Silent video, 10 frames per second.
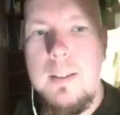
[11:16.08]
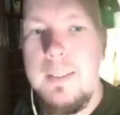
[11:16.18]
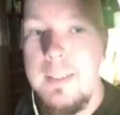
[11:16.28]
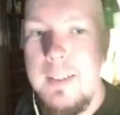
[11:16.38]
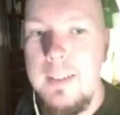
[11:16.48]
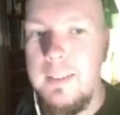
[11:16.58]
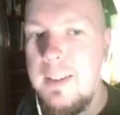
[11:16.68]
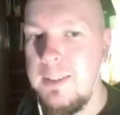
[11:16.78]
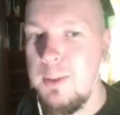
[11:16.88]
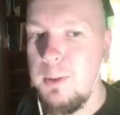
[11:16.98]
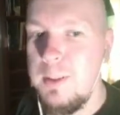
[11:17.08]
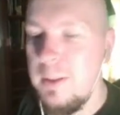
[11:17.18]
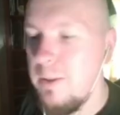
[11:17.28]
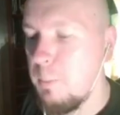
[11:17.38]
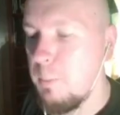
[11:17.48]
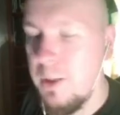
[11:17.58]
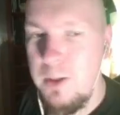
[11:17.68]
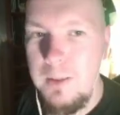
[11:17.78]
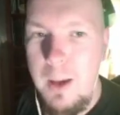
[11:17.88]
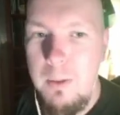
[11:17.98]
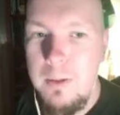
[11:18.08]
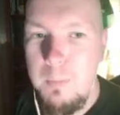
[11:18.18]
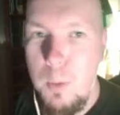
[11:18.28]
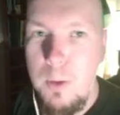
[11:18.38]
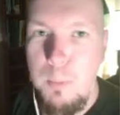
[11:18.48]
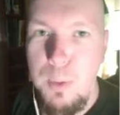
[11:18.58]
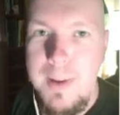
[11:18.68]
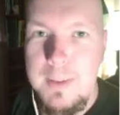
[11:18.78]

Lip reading: As you can hear, it's much louder and more abrasive.